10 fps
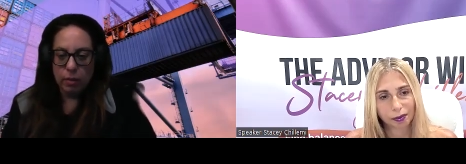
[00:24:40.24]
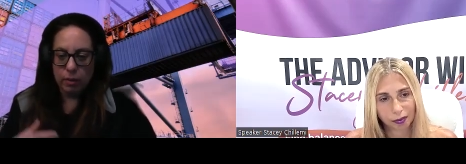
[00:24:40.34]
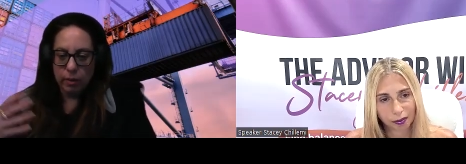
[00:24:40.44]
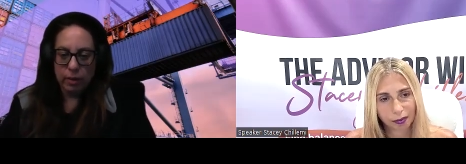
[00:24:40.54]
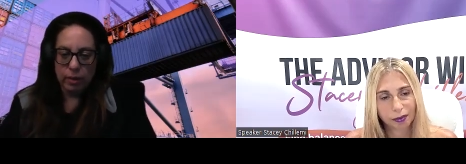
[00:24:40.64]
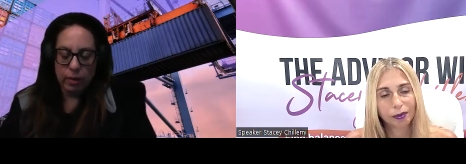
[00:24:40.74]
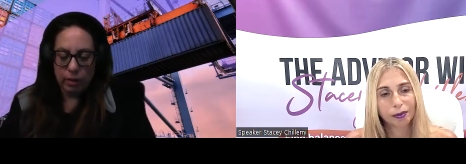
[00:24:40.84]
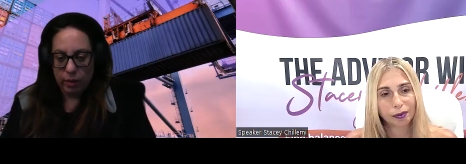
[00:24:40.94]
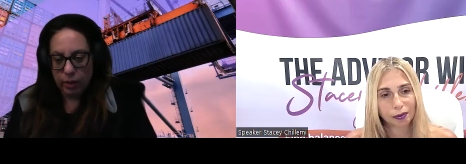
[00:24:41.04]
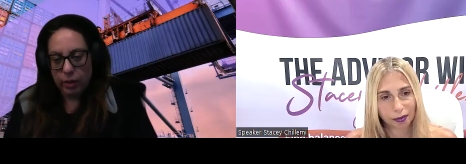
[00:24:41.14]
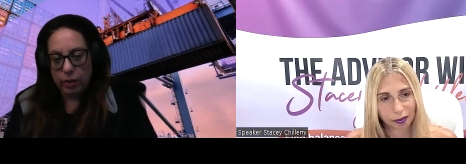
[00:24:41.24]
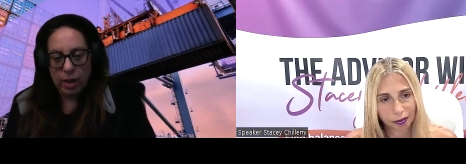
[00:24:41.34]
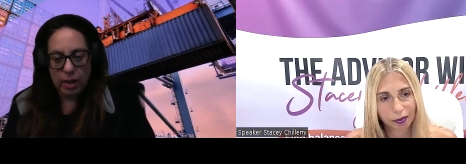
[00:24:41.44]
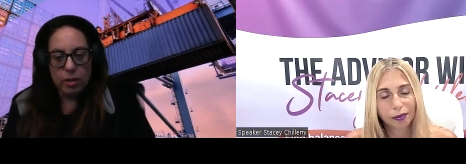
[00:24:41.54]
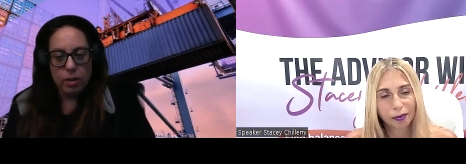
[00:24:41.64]
Speaker 1: to mm-hmm. your your
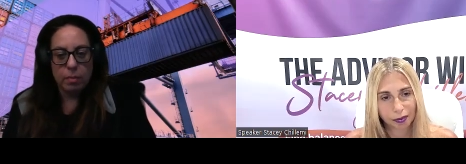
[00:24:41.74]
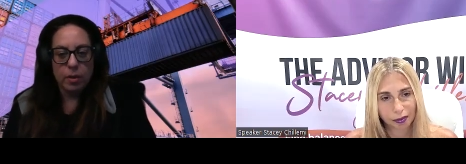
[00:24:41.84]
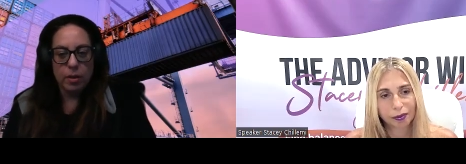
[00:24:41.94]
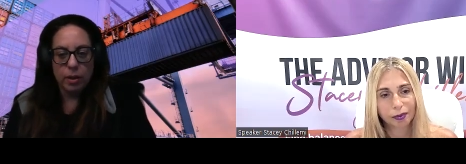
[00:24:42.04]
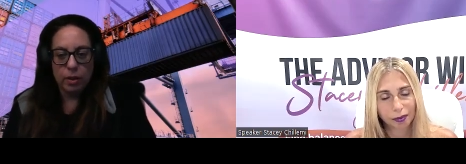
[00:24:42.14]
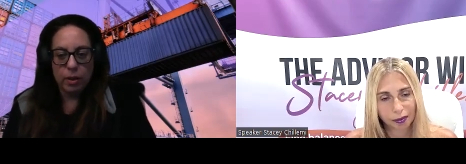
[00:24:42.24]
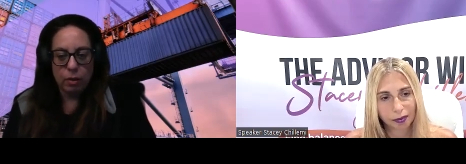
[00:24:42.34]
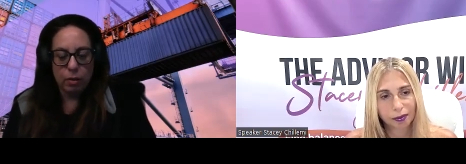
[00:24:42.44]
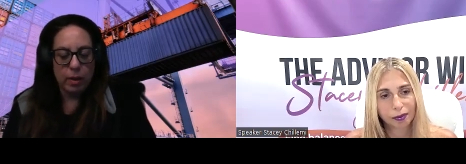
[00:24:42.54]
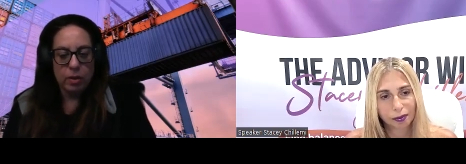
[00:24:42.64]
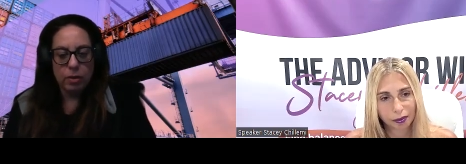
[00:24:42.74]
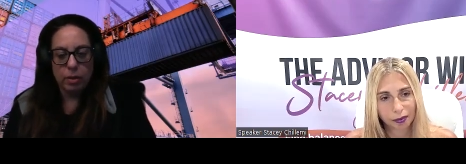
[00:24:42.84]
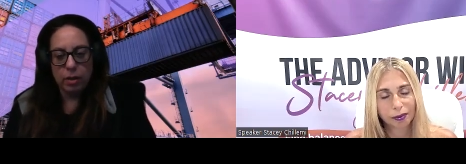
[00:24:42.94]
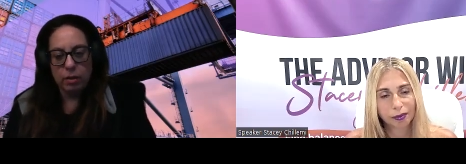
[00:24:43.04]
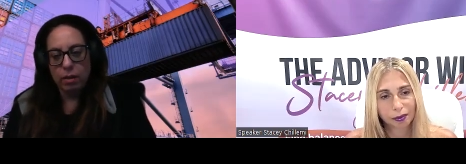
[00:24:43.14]
customer, you need to make
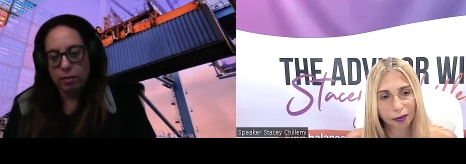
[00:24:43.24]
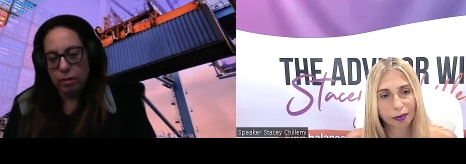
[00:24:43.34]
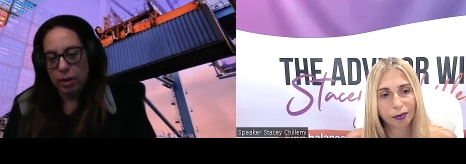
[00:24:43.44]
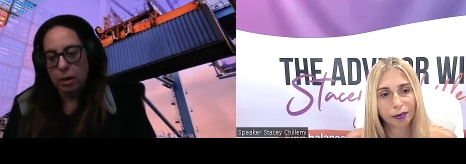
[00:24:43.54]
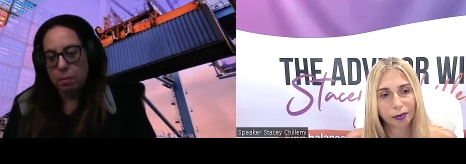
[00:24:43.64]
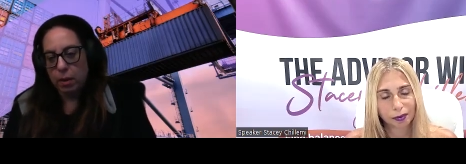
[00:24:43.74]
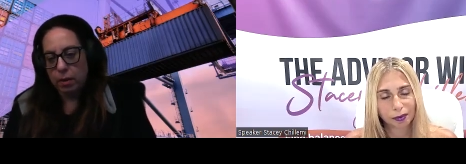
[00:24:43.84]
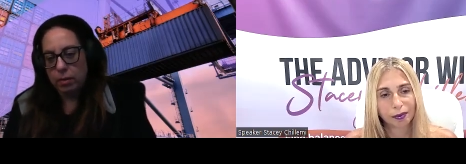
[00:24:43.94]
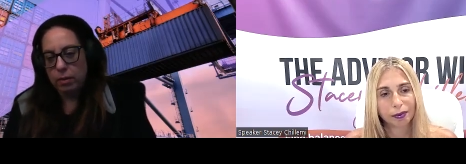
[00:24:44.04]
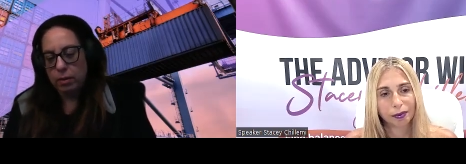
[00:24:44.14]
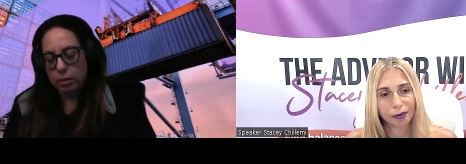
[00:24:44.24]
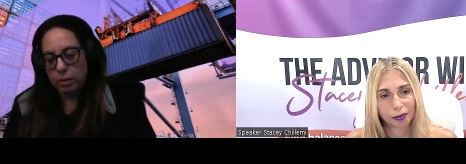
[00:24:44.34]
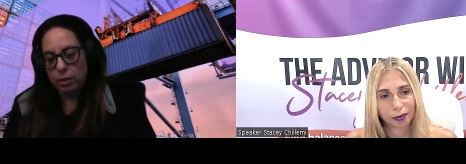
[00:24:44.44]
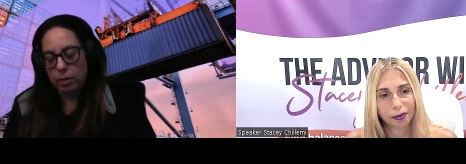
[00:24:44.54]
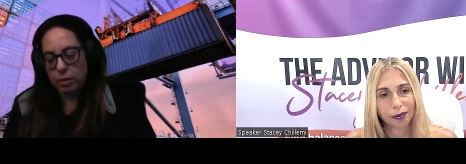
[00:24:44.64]
sure that you have the right partner in
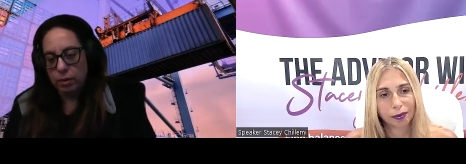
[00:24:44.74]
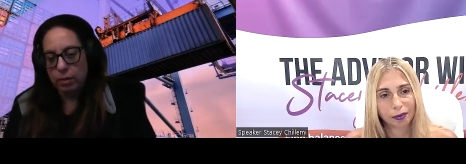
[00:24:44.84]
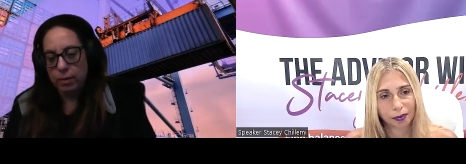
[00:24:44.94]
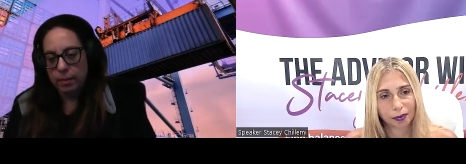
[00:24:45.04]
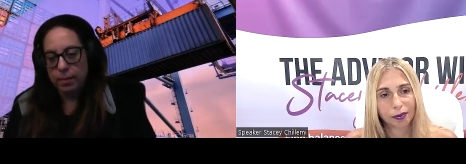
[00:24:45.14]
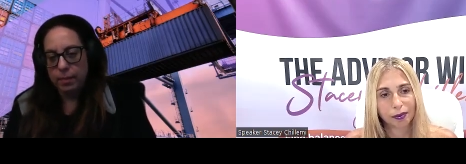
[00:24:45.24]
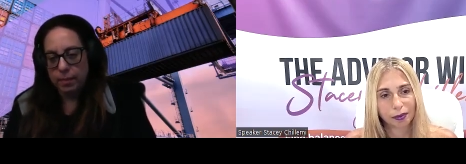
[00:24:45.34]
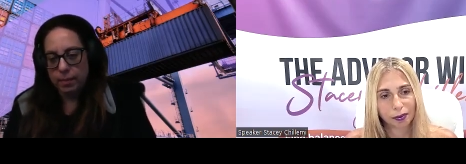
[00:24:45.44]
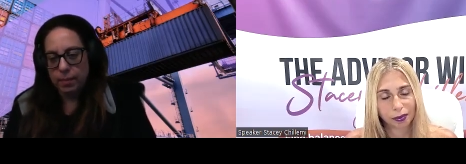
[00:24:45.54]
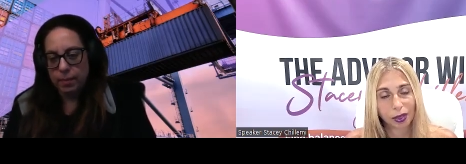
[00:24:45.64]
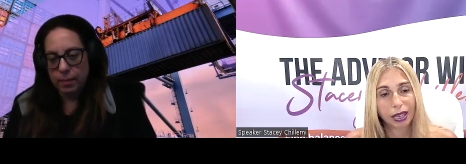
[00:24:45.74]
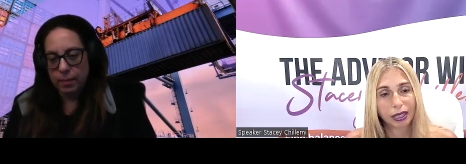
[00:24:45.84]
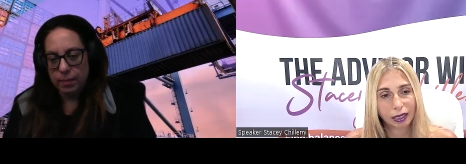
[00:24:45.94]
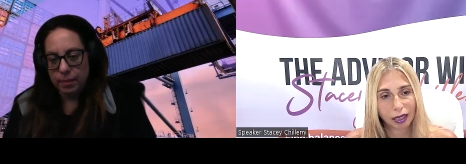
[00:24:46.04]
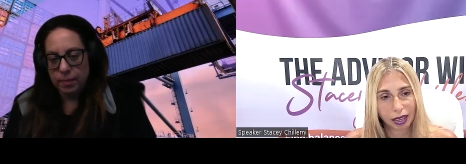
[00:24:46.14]
doing so.
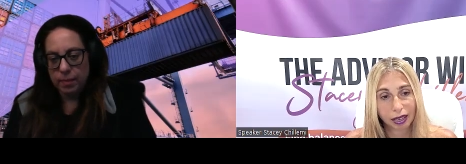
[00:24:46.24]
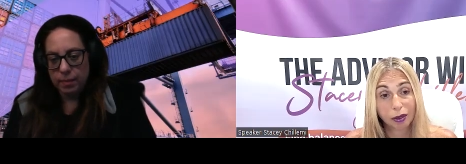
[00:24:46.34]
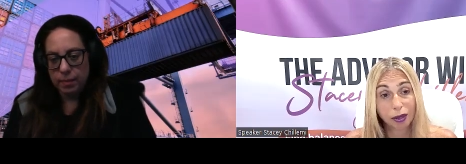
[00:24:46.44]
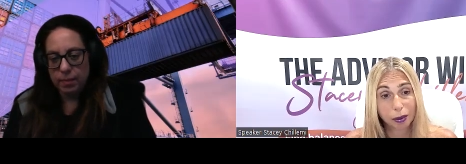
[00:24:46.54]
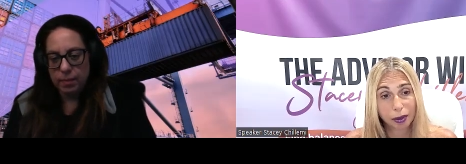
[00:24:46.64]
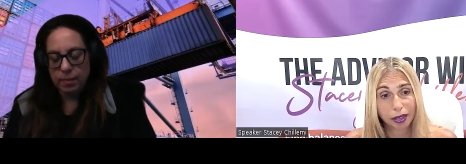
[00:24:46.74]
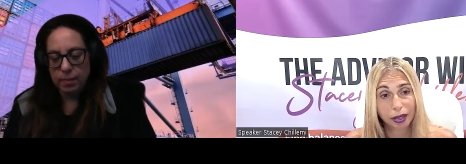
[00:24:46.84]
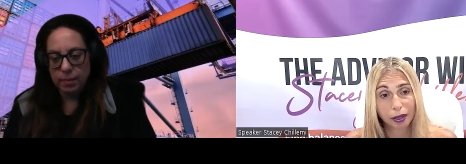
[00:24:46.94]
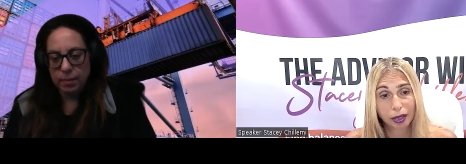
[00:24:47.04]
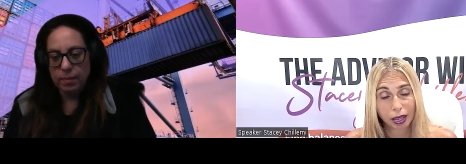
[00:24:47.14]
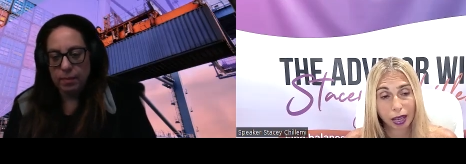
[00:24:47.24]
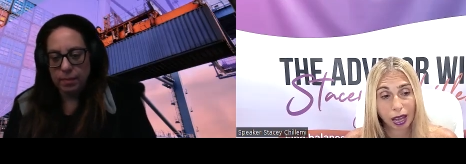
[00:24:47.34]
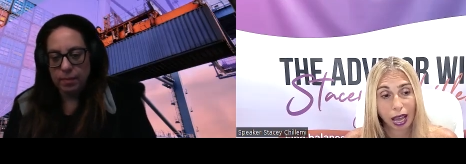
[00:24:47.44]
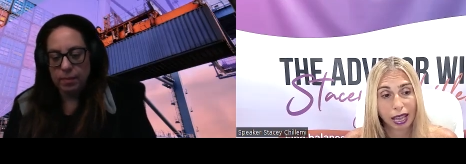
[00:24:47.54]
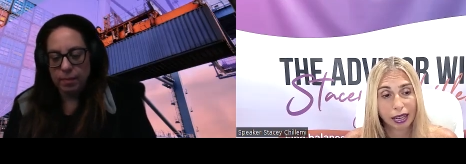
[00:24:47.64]
Speaker 2: Right, I agree with you.
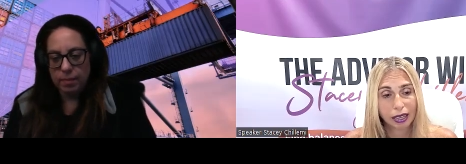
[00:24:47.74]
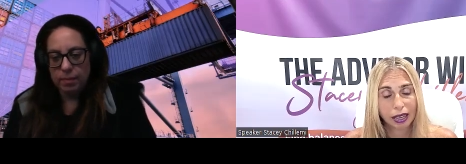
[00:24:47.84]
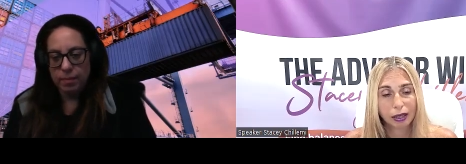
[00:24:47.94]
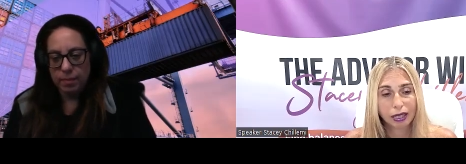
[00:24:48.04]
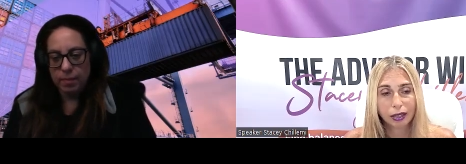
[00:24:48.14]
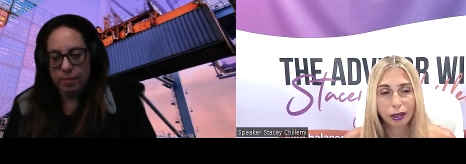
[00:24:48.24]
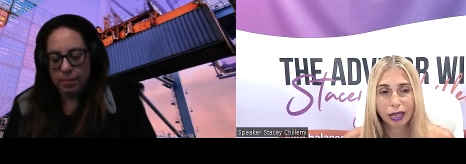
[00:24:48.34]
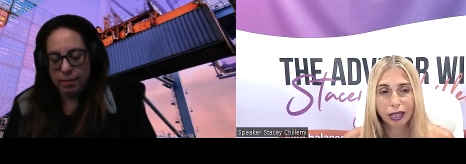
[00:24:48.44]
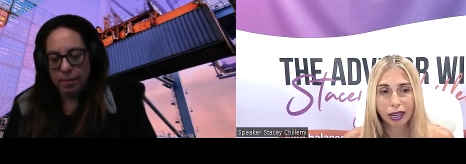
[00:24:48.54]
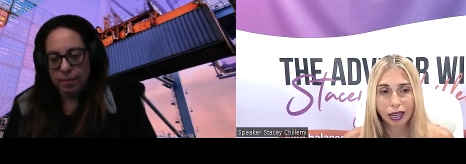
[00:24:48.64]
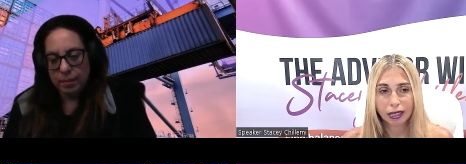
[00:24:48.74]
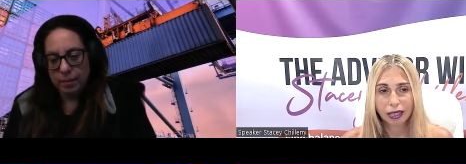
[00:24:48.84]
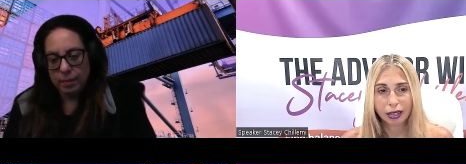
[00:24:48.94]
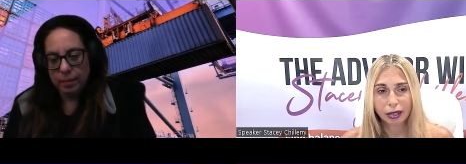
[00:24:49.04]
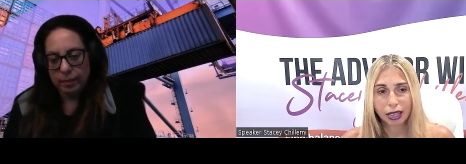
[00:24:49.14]
And is there anything
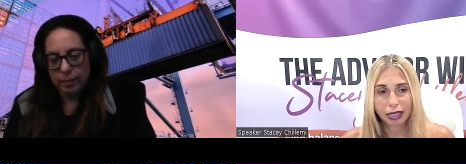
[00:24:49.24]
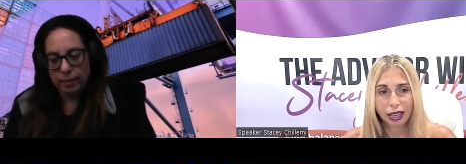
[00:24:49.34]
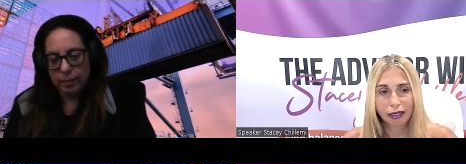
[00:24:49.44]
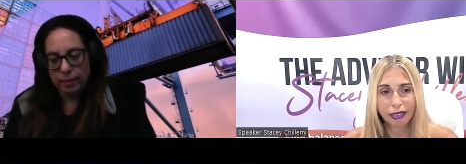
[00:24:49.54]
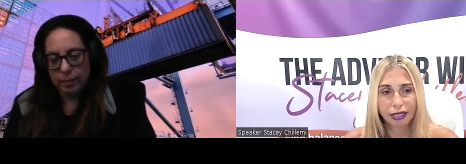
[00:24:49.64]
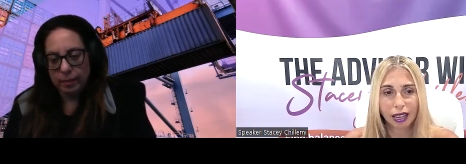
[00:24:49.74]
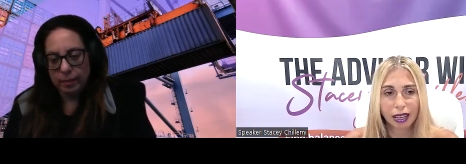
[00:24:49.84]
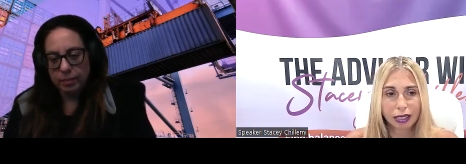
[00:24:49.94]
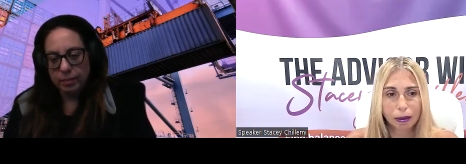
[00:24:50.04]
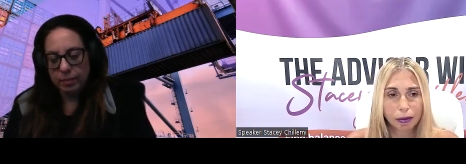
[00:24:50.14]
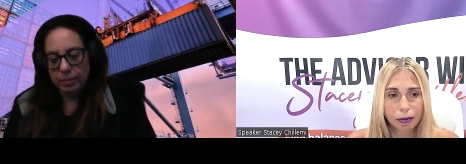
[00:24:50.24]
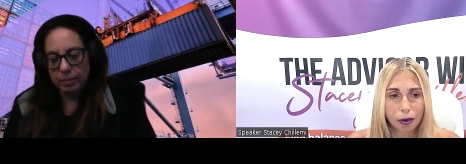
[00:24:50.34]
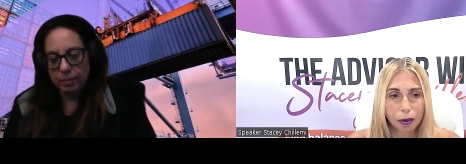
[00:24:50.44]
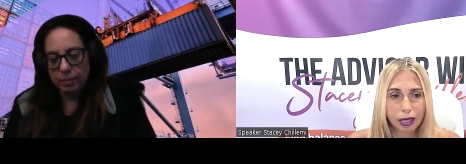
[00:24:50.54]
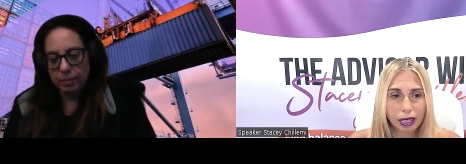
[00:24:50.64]
else that you'd like to emphasize
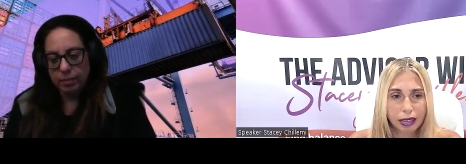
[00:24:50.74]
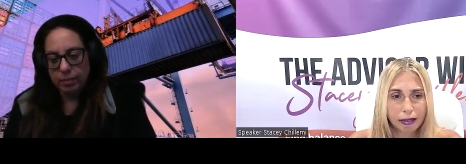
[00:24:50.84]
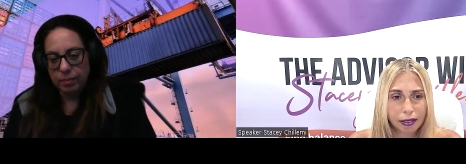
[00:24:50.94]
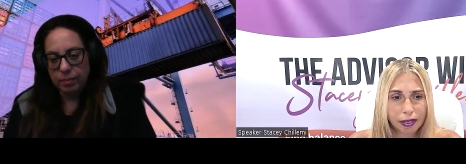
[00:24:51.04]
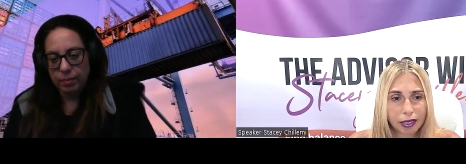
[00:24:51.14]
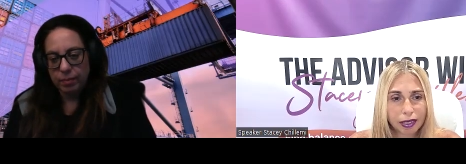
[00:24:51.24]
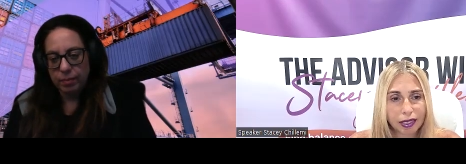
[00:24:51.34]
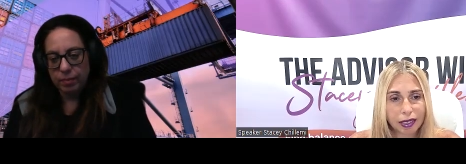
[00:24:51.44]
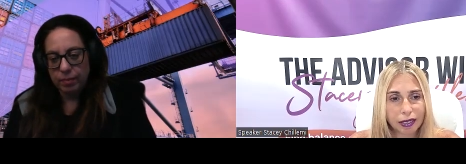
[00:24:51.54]
before we leave?